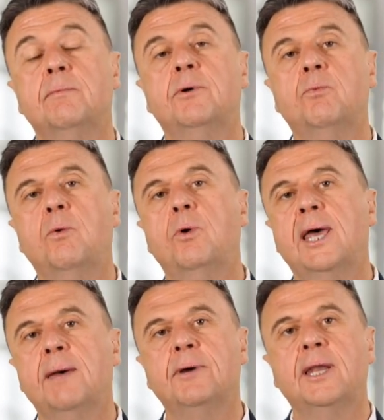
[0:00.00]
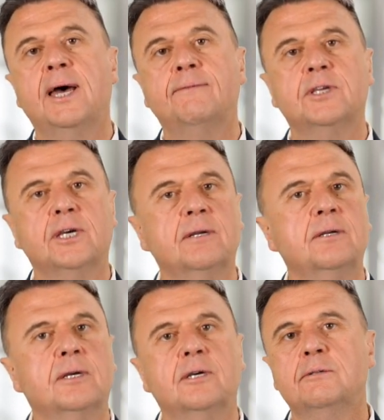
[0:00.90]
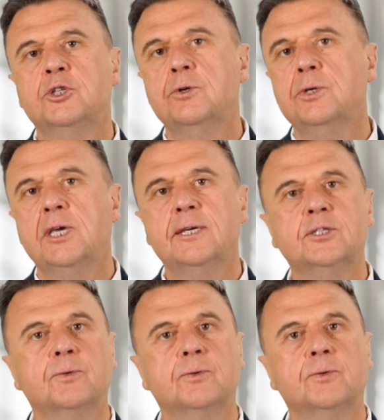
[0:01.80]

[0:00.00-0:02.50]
but what will happen after 2 years,